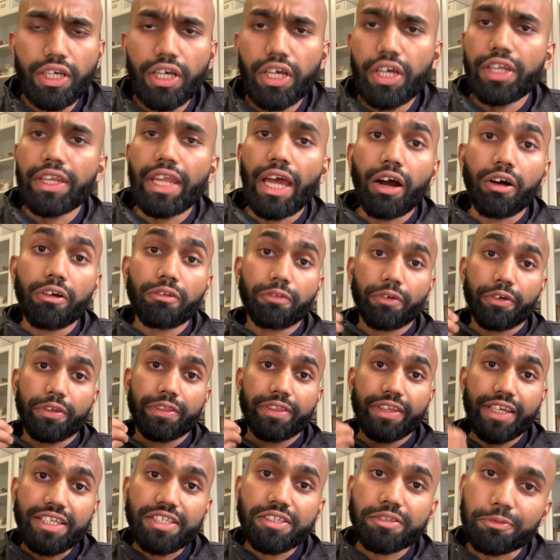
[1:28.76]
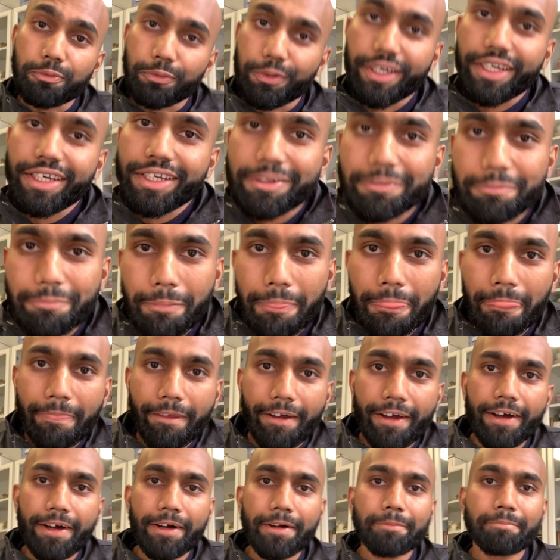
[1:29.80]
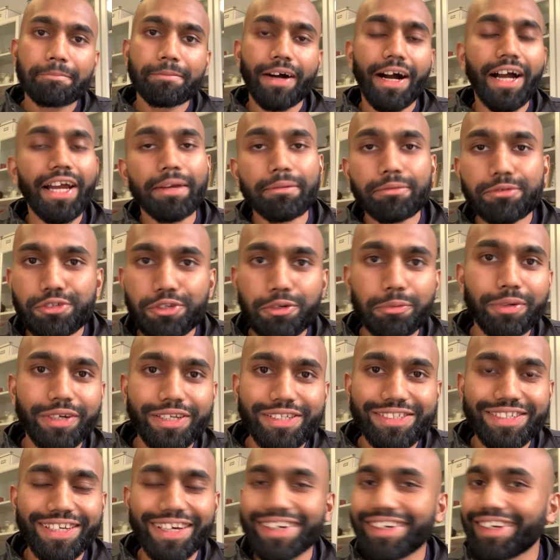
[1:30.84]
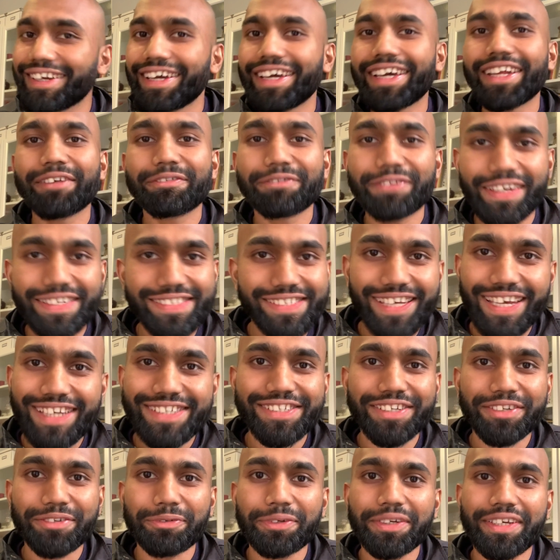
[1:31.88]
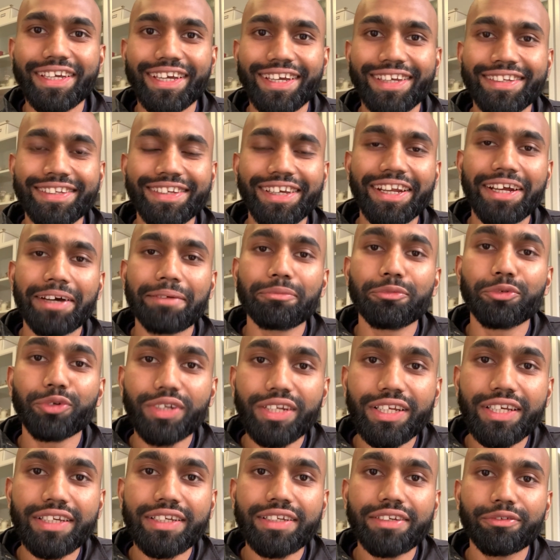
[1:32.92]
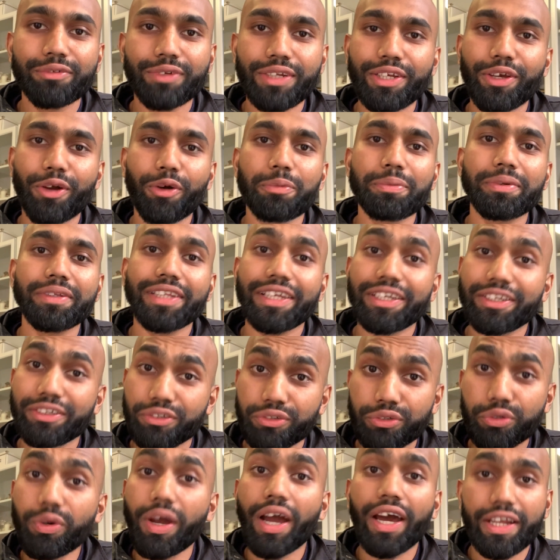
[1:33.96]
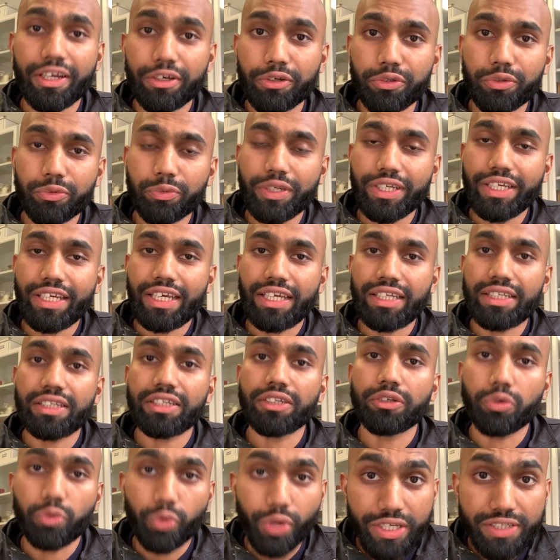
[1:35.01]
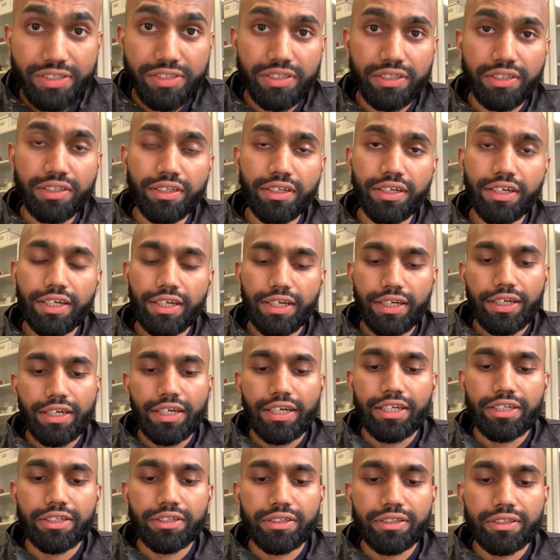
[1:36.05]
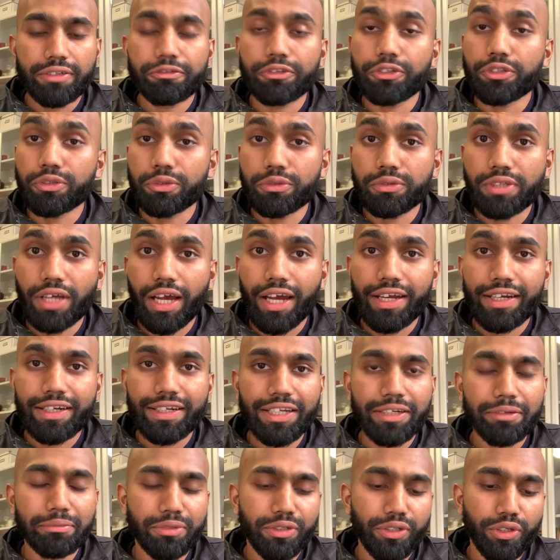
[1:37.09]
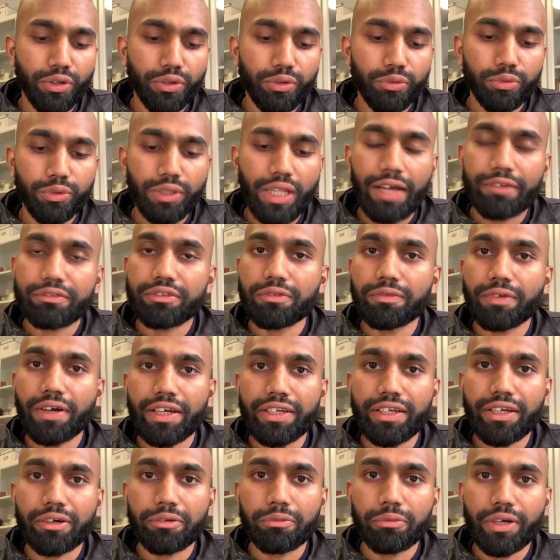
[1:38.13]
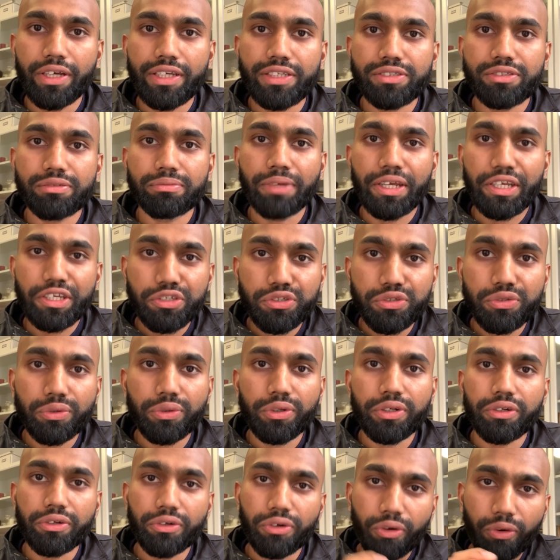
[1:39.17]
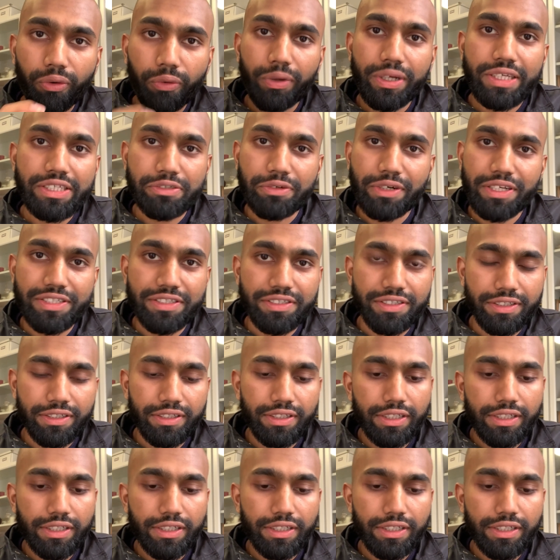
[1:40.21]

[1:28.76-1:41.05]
Now, for this week, I am super excited. I had a fantastic weekend, and I'm really hoping that you had a good weekend and you rested. And if you're too tired, let me know. We'll have to find out ways to make sure you're always rested.